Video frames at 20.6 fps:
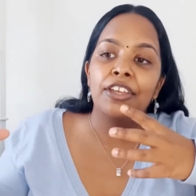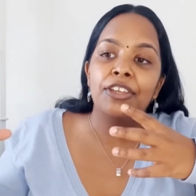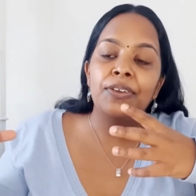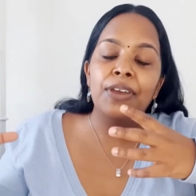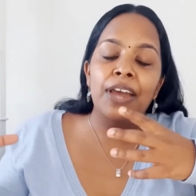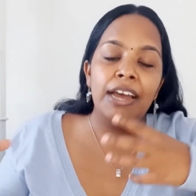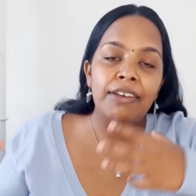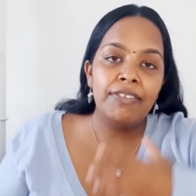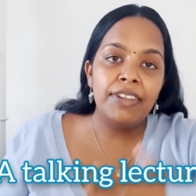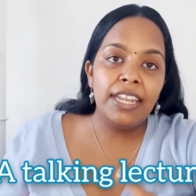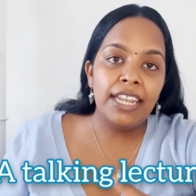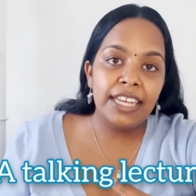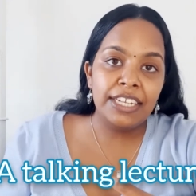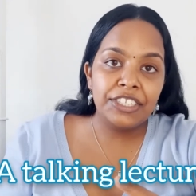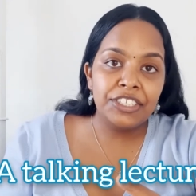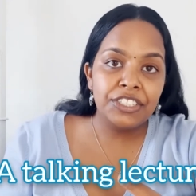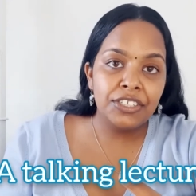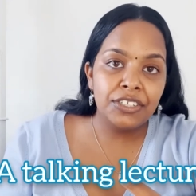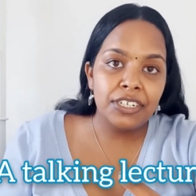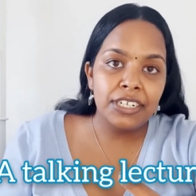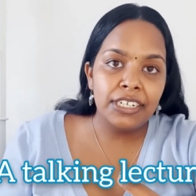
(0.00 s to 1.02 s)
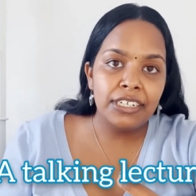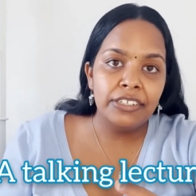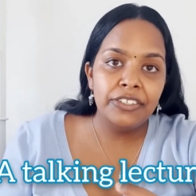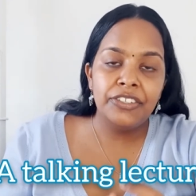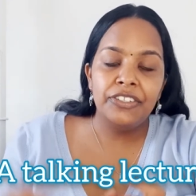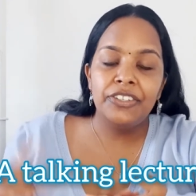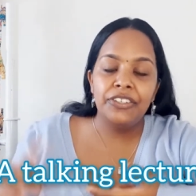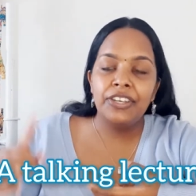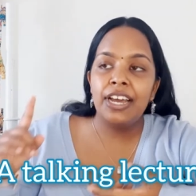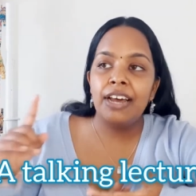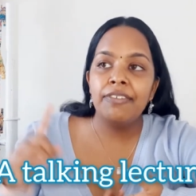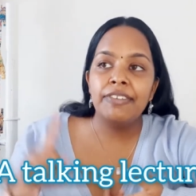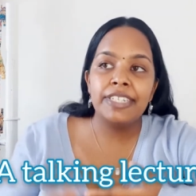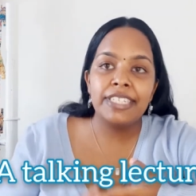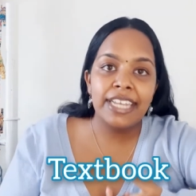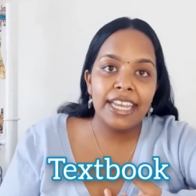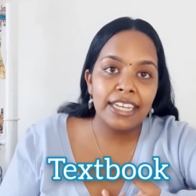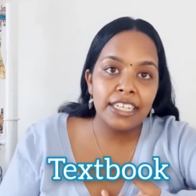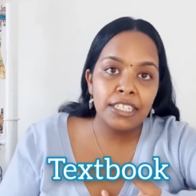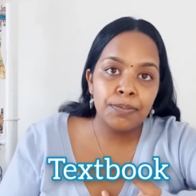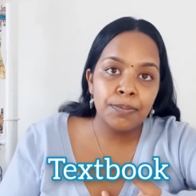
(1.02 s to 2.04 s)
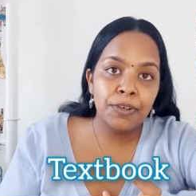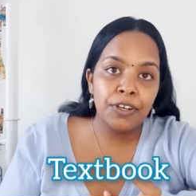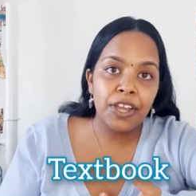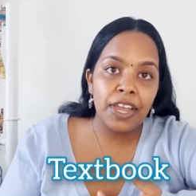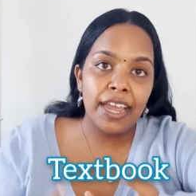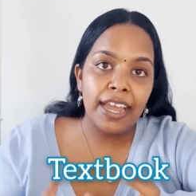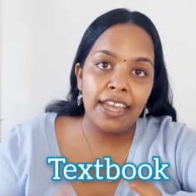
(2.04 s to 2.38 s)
you have a lecturer, you have a textbook,